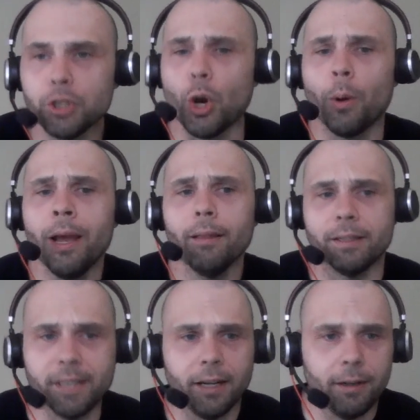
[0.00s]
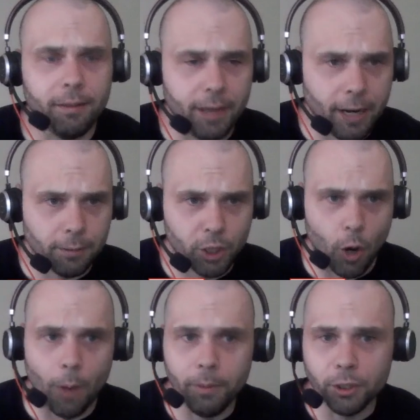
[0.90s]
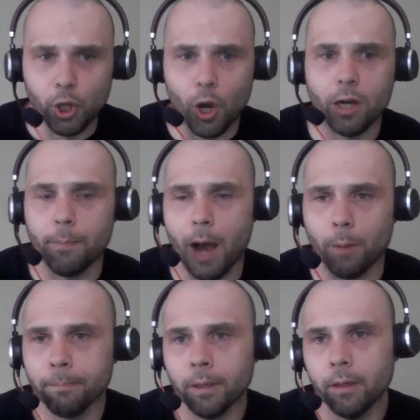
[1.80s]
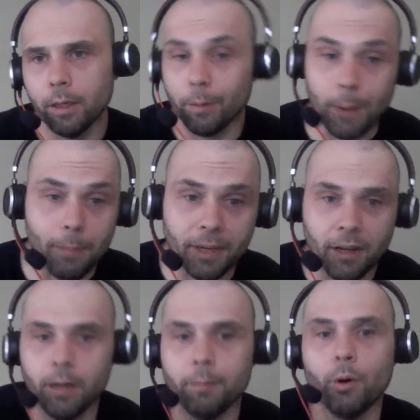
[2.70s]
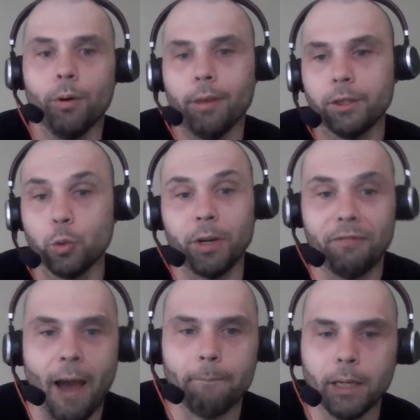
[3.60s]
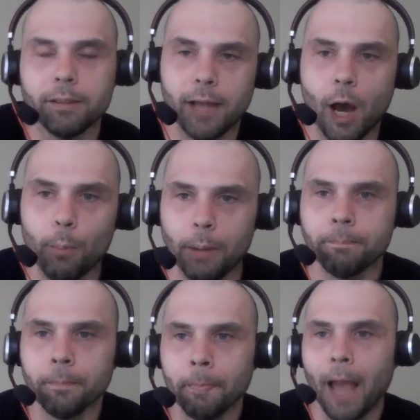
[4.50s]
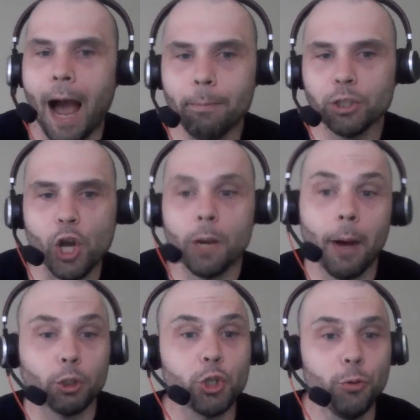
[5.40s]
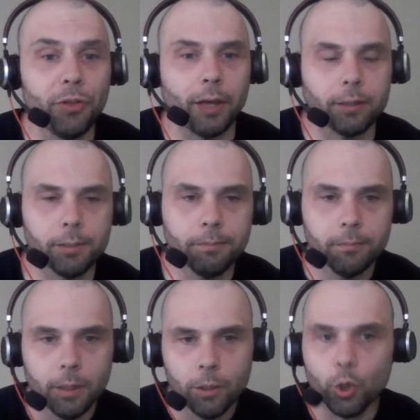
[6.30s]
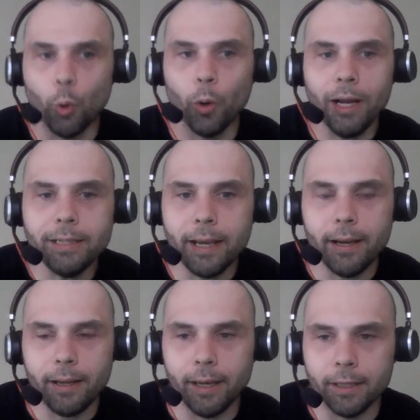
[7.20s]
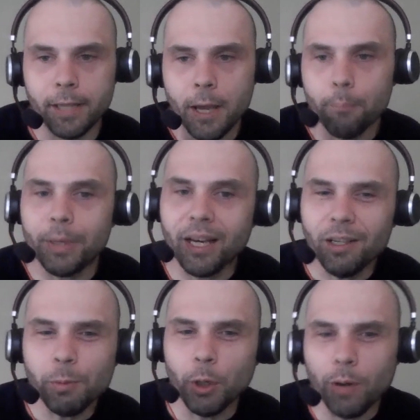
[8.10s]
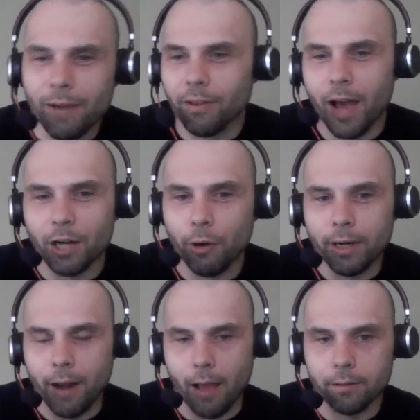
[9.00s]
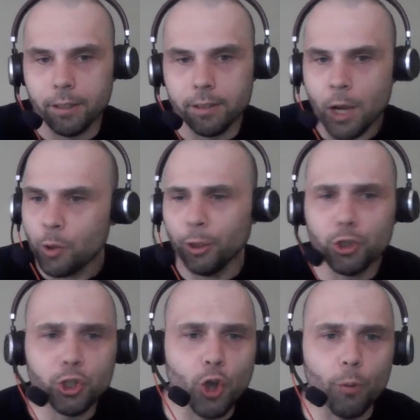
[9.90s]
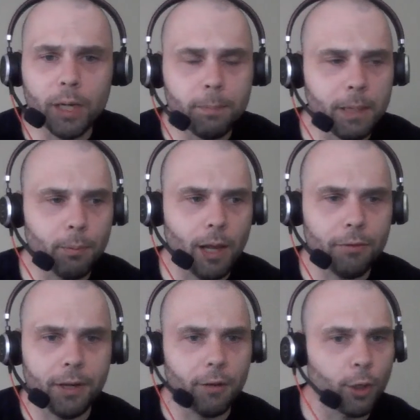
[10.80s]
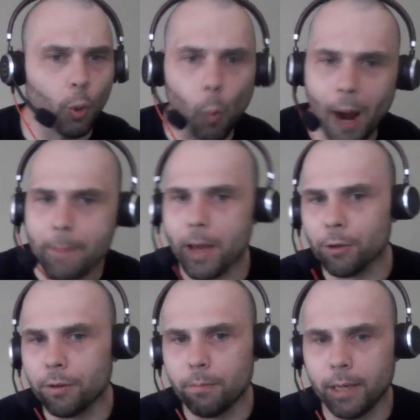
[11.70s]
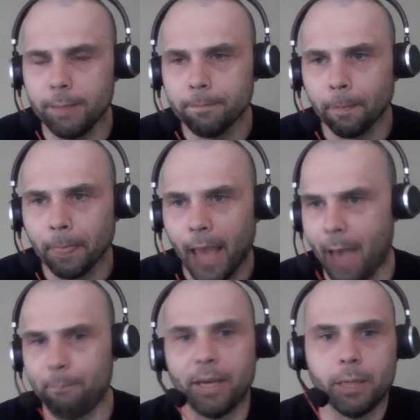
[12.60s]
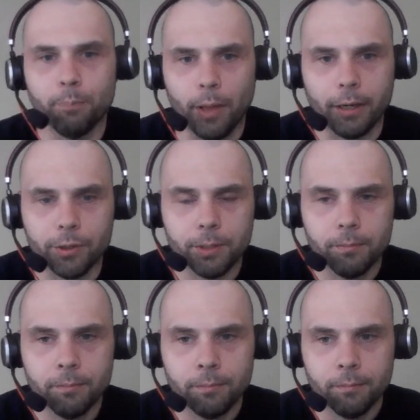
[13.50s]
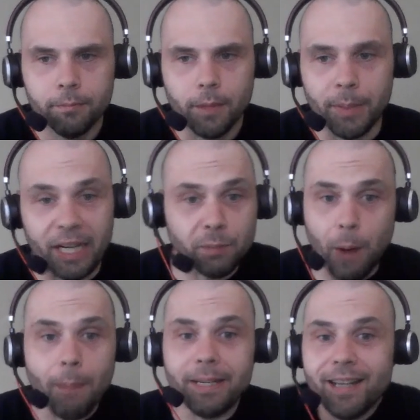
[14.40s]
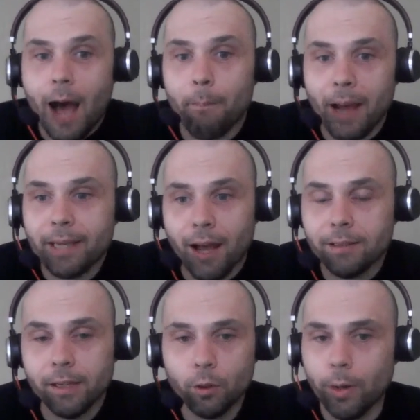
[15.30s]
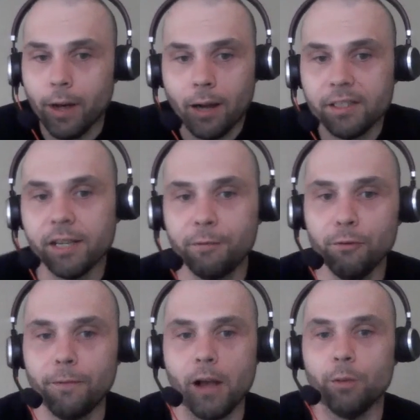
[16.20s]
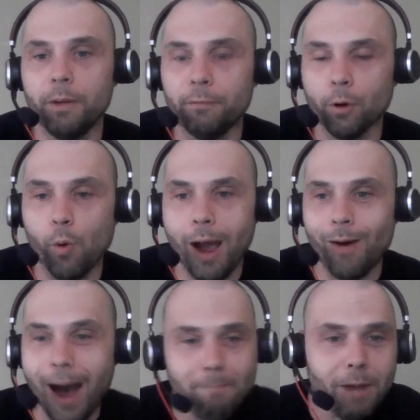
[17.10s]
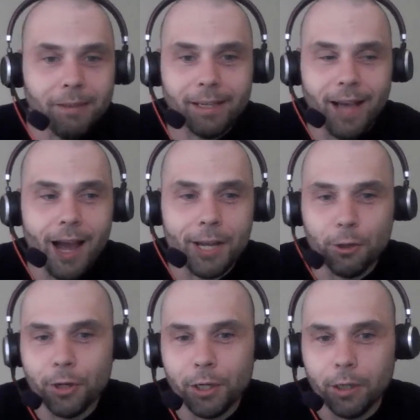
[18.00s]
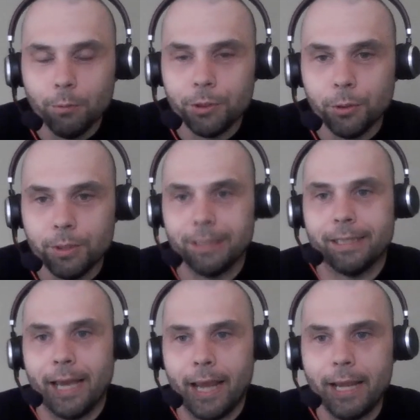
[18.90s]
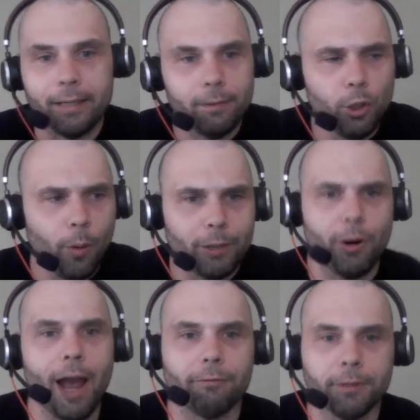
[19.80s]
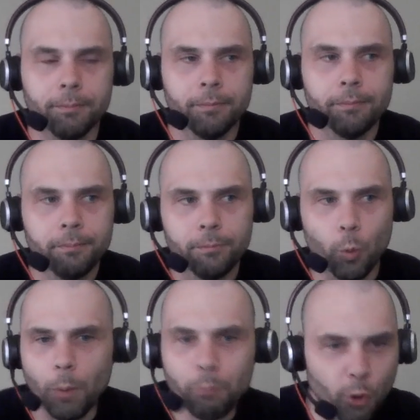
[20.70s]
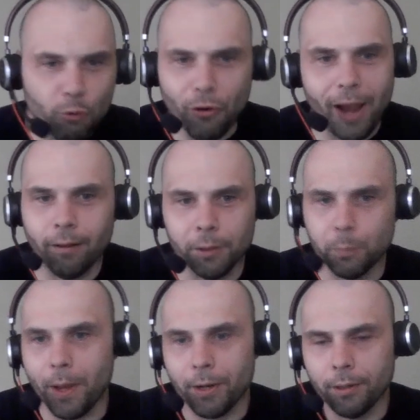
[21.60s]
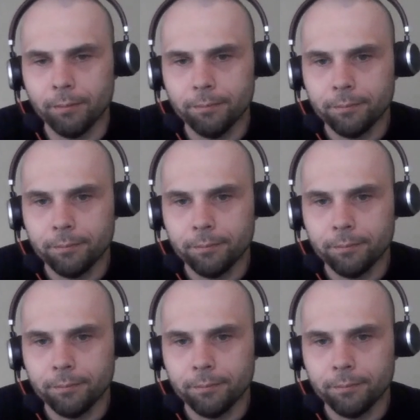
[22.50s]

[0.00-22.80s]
So let's get into the data. So I'm going to talk about, and I'm probably going to end up going like 25 minutes now, but I'm going to talk about 2 things. So what I did is, because we don't have a lot of great analysis, there's so many people there that are way better than me at picking players. I mean, it's probably not my content, quite honestly. If you followed me for a while, I'm not the guy you're going to go to say, hey, who do I draft? What profile is better?